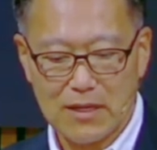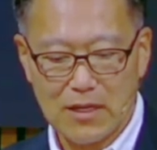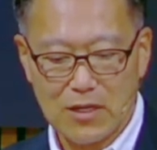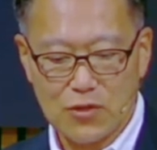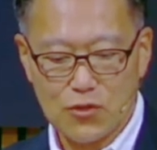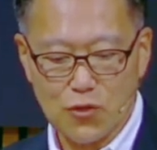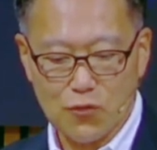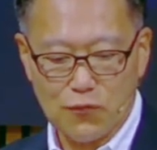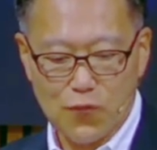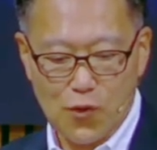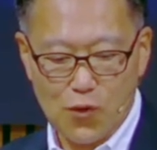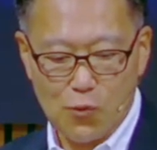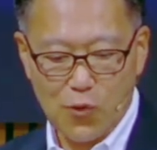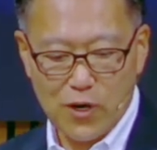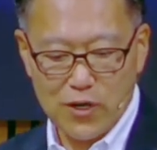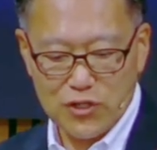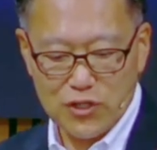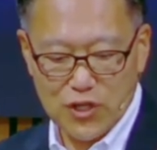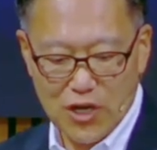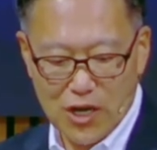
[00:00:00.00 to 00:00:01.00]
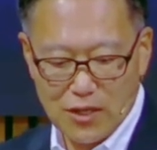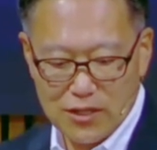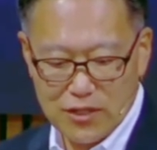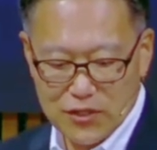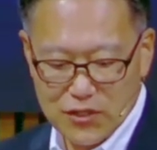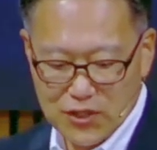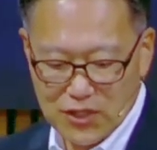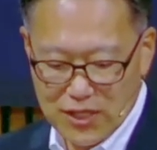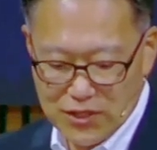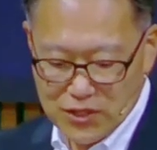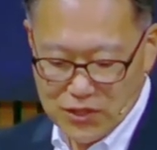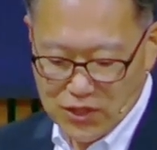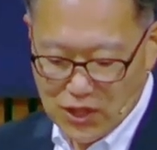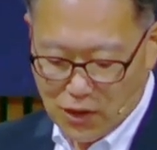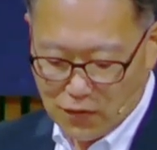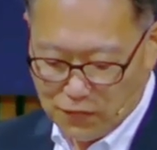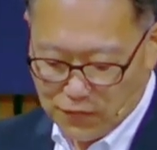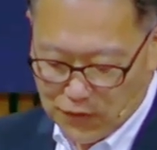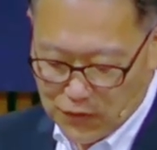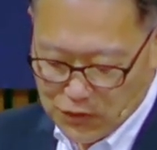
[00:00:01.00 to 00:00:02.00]
So, for where jealousy and
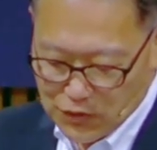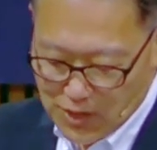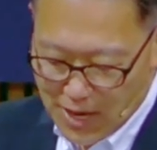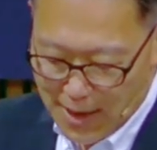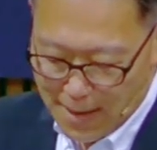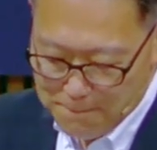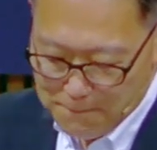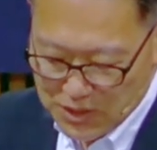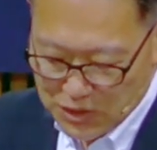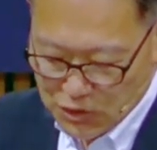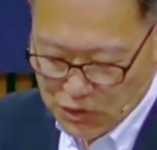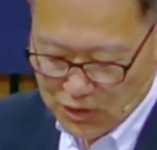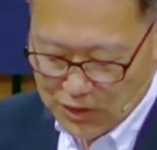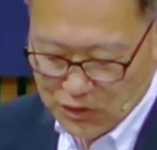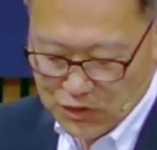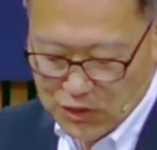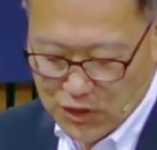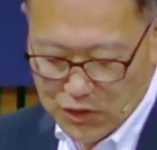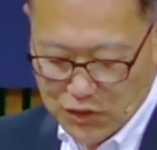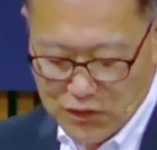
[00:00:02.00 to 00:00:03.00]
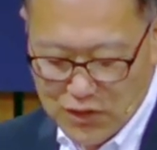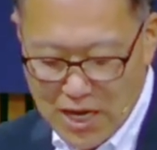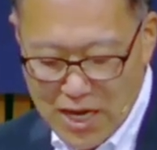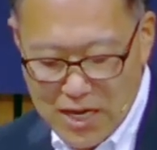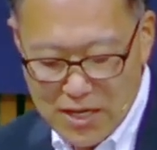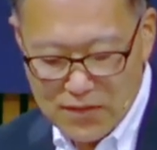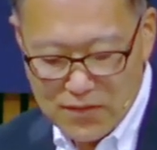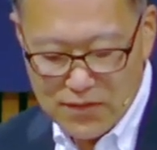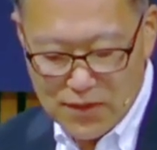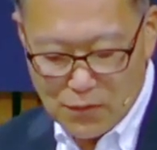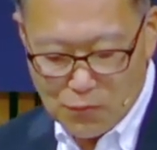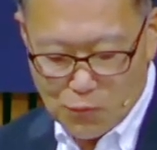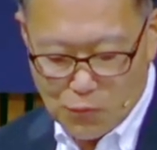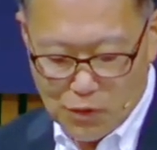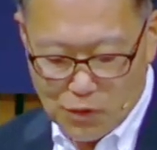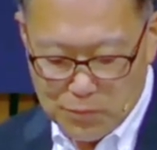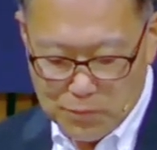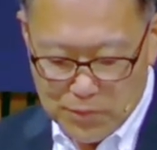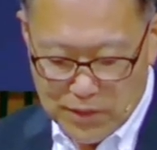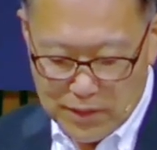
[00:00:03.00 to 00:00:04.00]
selfish ambition exists, there
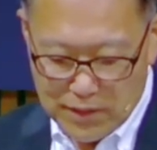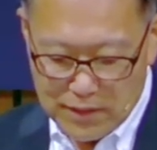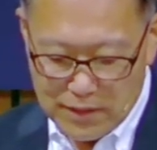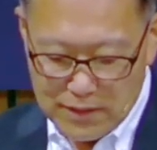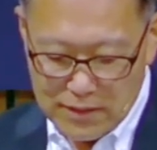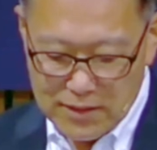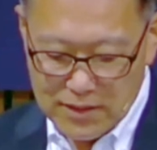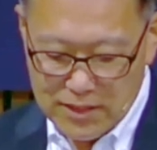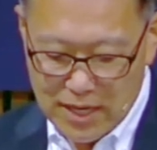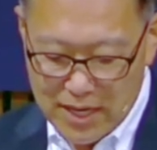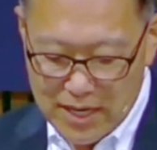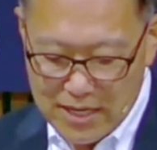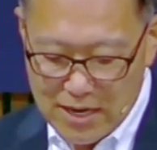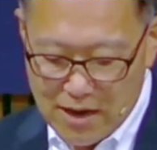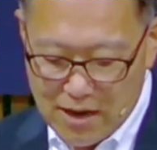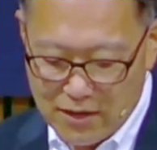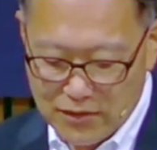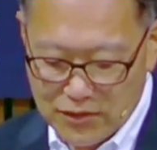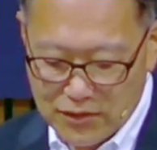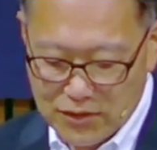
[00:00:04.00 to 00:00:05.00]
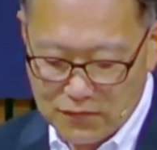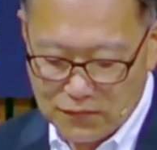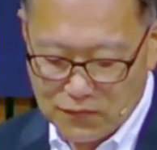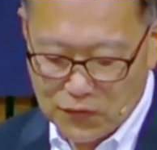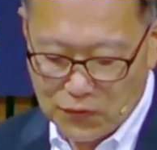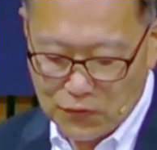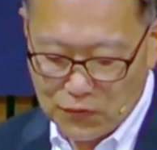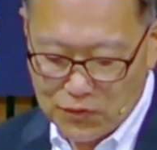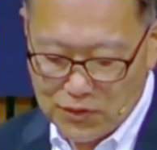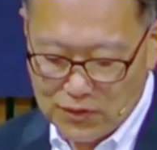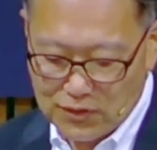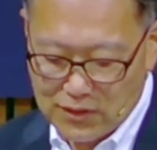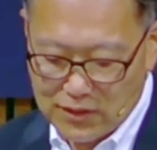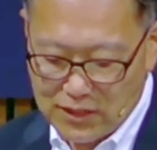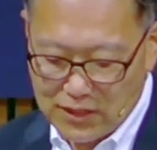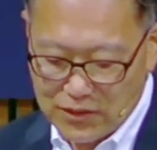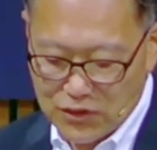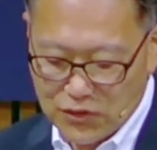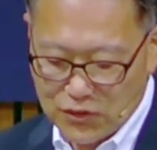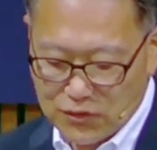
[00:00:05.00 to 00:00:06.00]
will be chaos, confusion, and
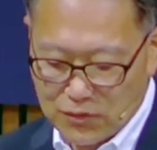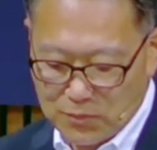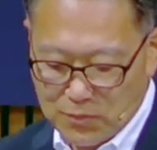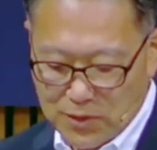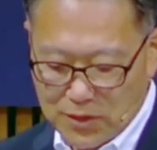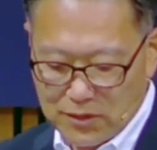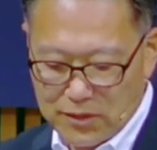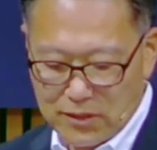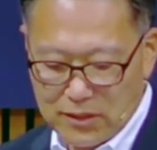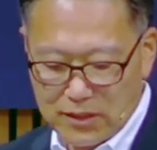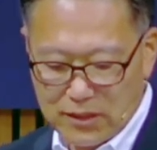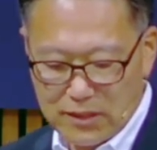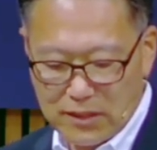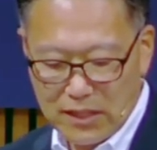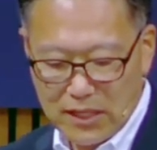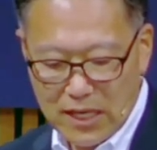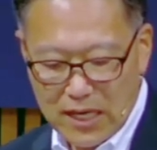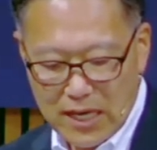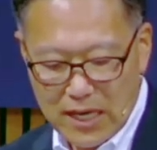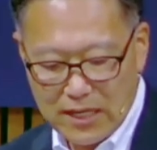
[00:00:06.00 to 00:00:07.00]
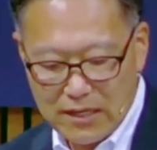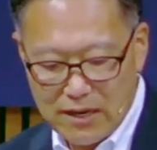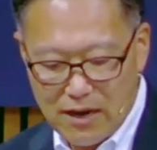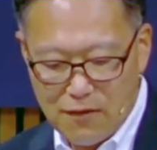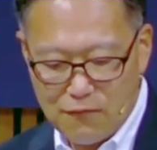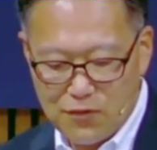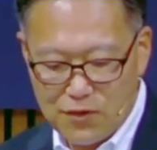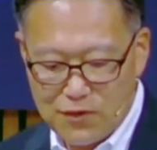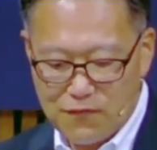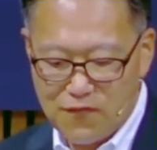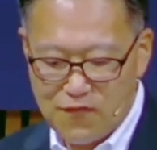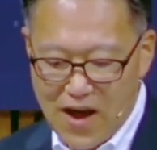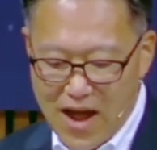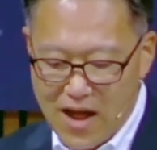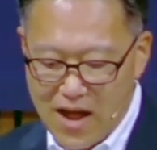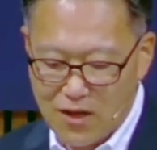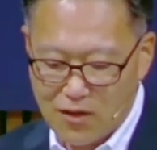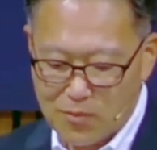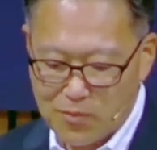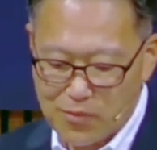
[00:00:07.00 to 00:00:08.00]
instability in every
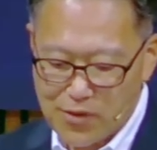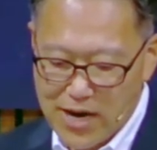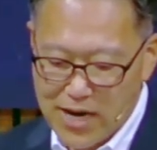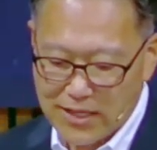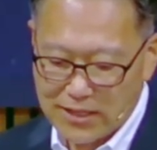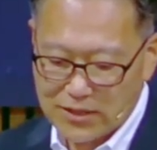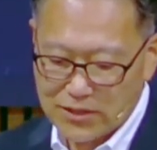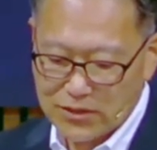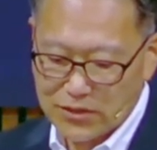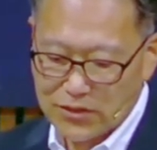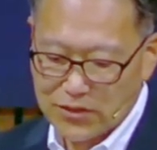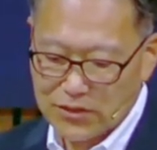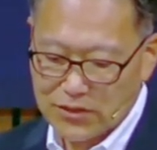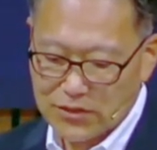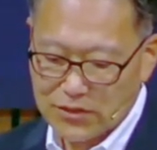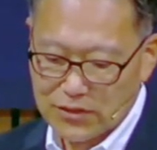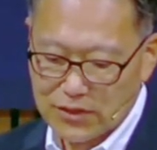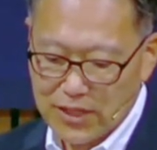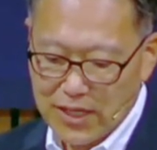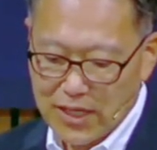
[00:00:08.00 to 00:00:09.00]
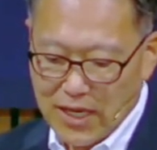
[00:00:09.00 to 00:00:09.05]
vile practice.